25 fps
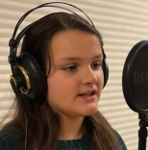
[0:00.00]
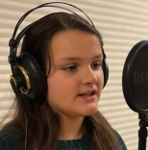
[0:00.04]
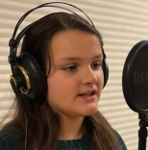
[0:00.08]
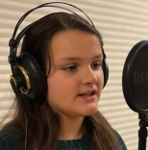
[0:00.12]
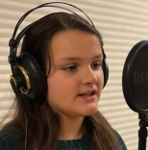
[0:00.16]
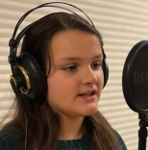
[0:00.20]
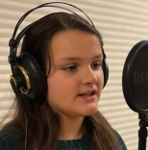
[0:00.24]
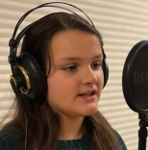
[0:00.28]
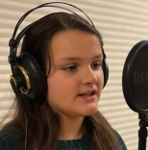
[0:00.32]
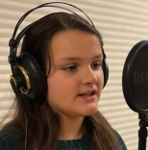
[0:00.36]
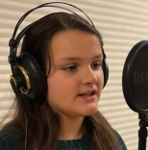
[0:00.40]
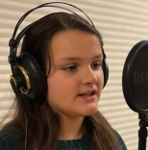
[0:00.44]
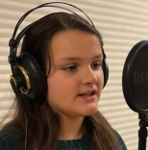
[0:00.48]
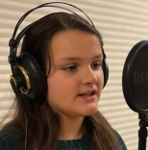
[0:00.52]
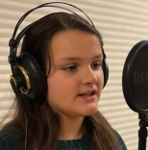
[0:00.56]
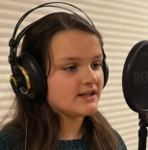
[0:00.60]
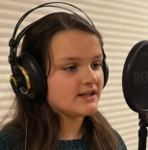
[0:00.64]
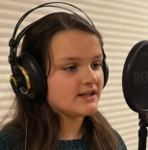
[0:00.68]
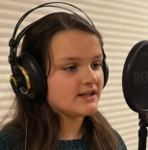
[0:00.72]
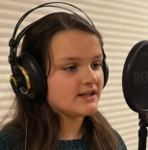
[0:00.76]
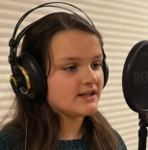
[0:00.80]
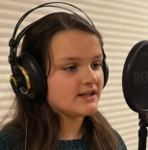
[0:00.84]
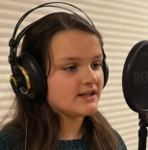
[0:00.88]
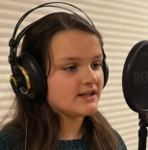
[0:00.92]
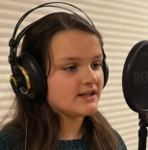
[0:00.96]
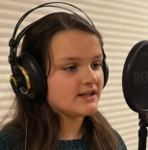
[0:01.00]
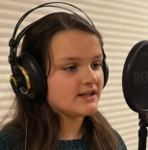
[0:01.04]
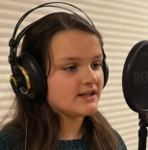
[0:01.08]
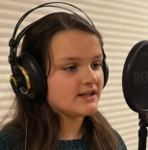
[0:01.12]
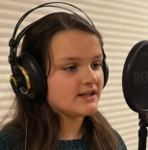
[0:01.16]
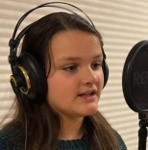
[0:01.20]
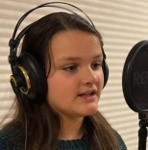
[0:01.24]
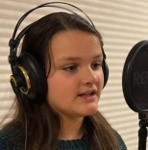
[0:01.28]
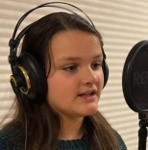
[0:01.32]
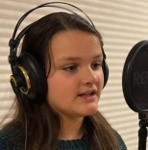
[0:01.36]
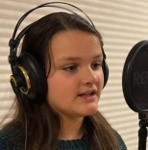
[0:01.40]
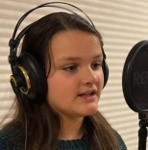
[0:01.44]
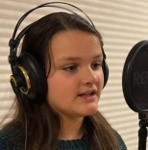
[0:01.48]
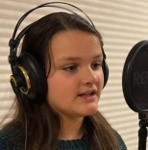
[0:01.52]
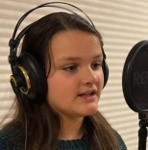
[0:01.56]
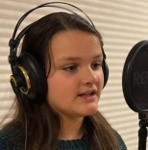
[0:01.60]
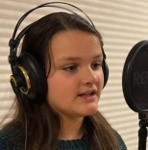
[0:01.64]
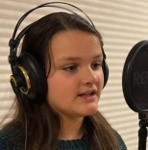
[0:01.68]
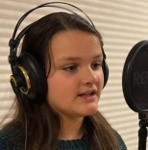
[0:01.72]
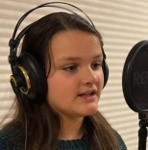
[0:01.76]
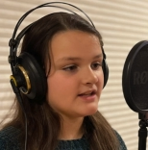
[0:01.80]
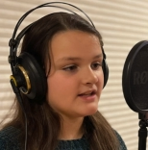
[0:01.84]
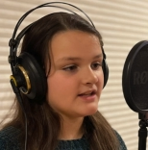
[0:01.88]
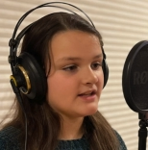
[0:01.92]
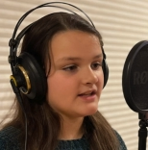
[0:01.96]

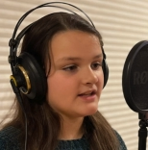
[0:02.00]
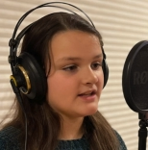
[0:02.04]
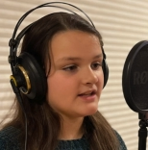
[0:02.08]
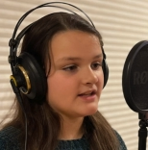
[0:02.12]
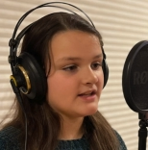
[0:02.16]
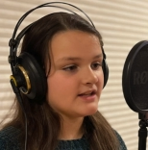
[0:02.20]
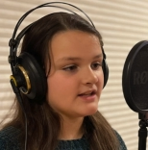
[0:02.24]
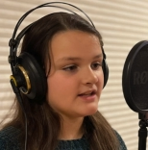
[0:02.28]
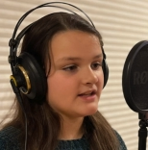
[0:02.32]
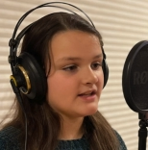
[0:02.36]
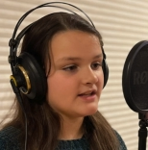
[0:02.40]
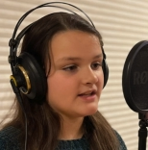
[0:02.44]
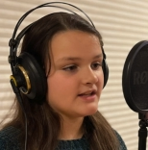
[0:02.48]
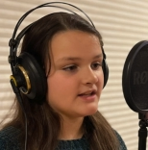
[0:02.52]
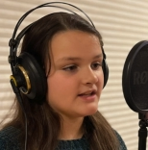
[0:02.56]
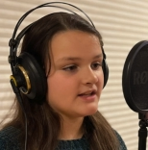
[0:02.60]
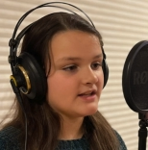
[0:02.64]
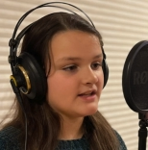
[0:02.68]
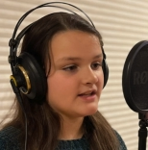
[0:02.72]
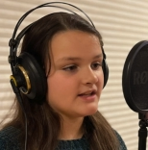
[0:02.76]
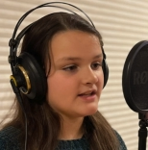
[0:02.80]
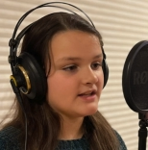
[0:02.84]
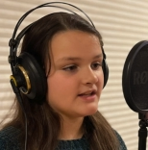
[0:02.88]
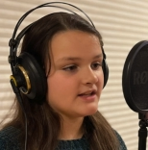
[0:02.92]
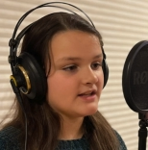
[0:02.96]
The face doesn't move, so there is nothing to read.